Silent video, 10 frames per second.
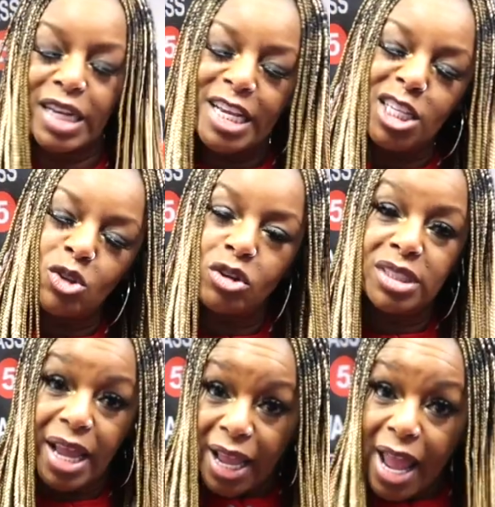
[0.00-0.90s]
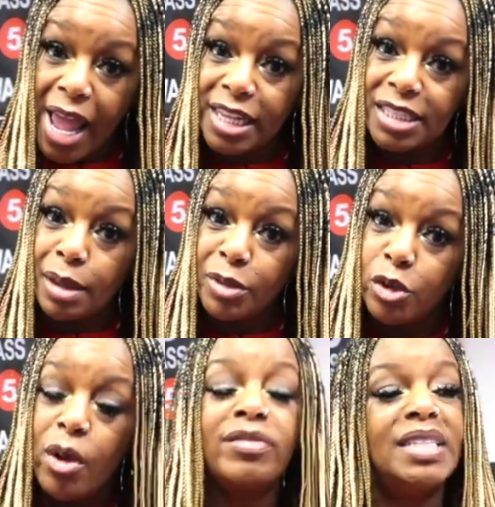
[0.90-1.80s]
to the kids all day, as some of
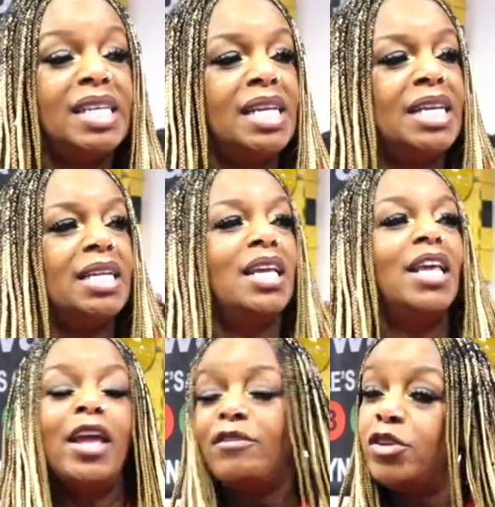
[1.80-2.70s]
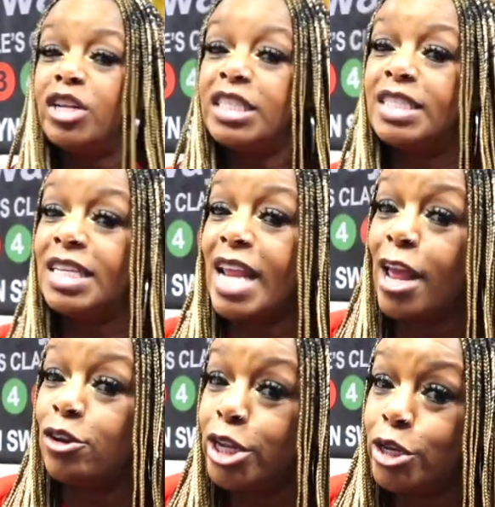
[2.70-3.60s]
you have seen. If you didn't see
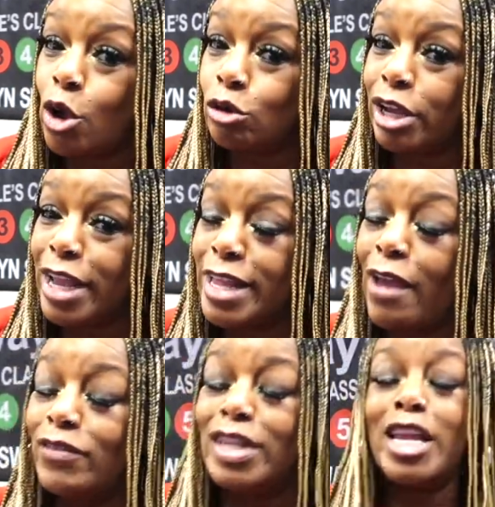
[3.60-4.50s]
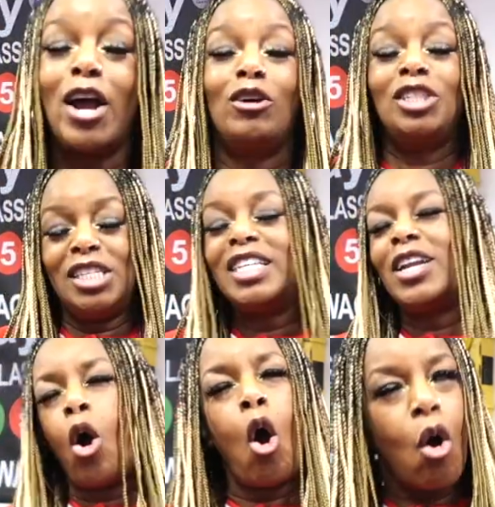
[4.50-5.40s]
that, you need to go look at that video. She
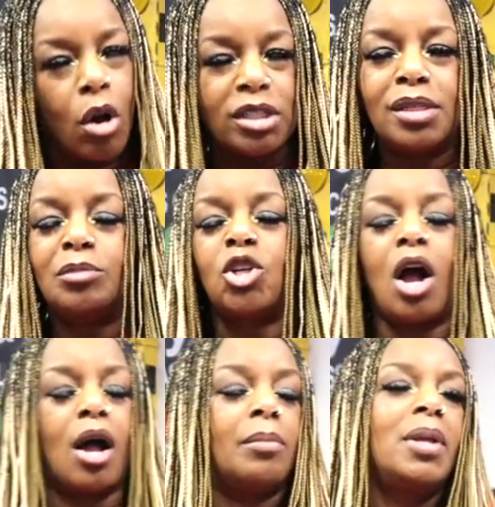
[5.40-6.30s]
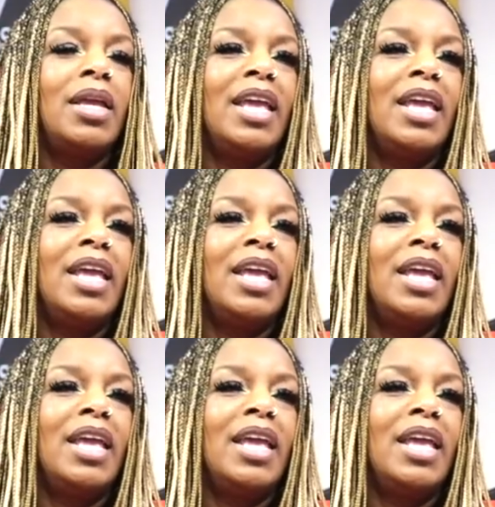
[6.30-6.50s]
did an awesome job.